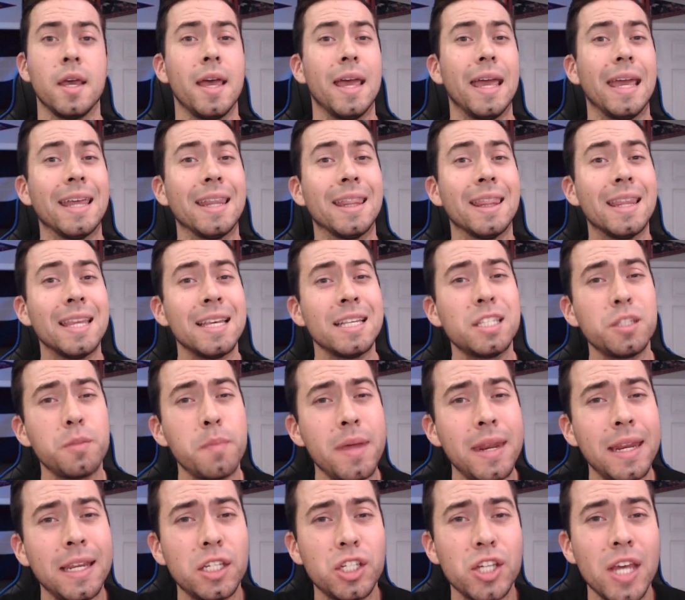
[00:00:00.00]
In this
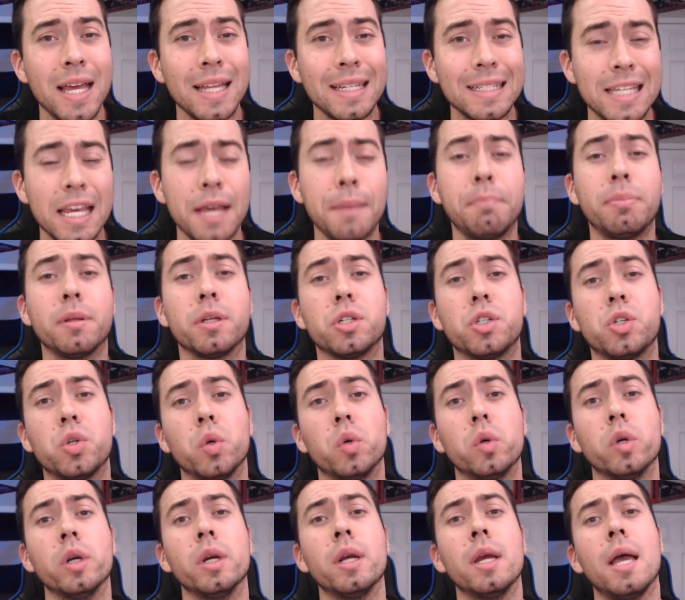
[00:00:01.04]
ManyChat template
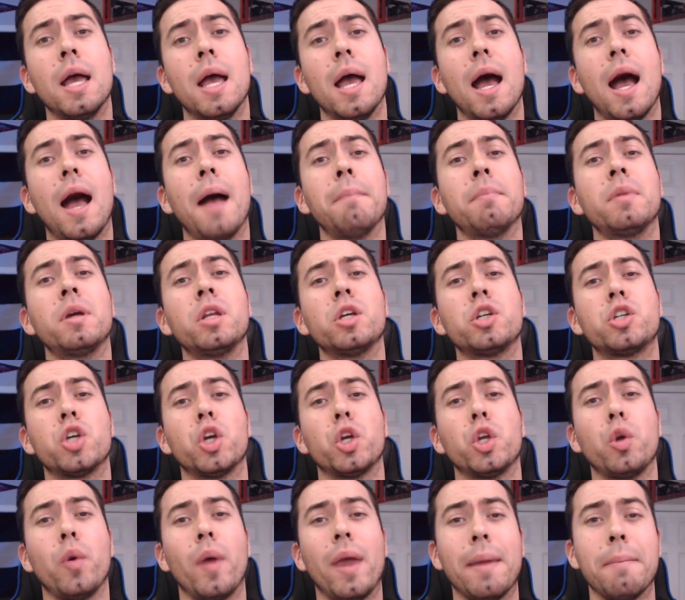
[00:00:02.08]
tour, I'm gonna show
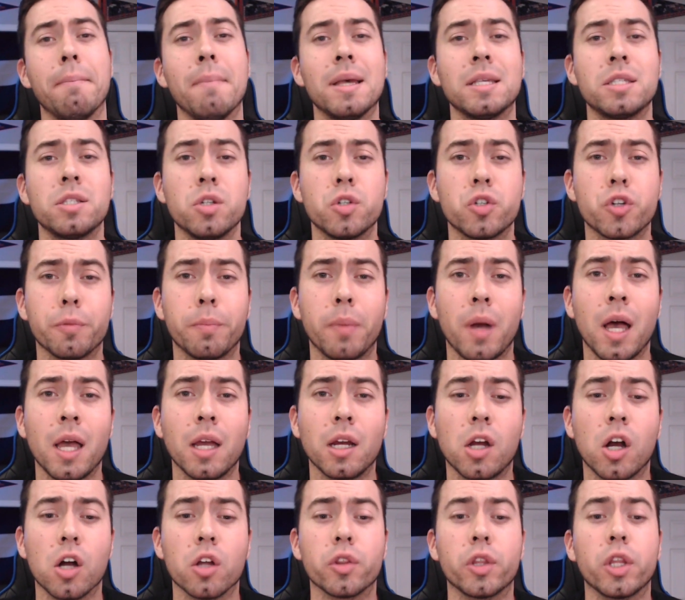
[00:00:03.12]
you a messenger
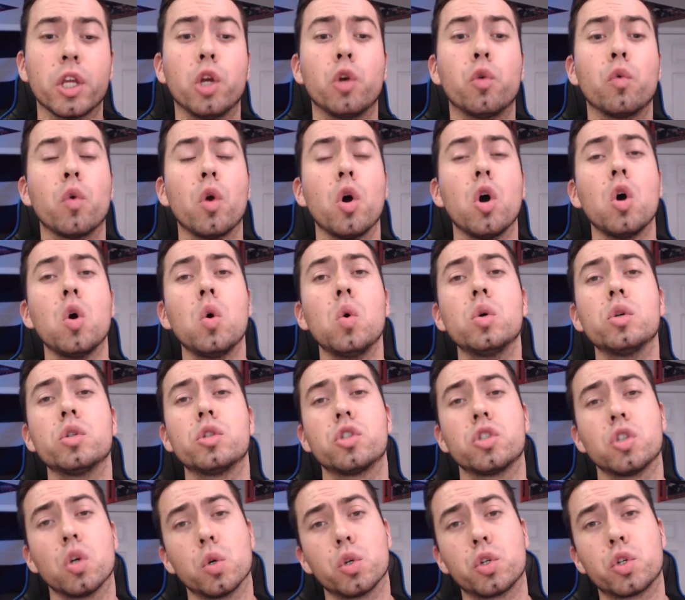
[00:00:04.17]
bot called the Grow
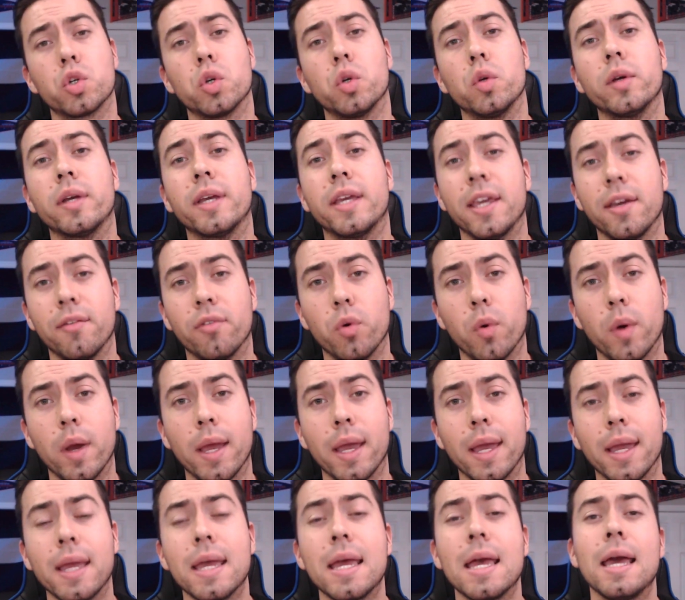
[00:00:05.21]
Social
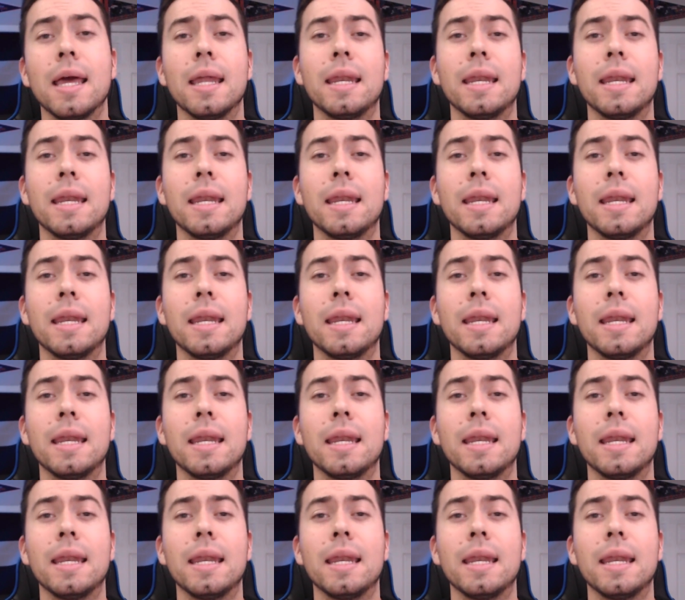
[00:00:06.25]
Giveaway.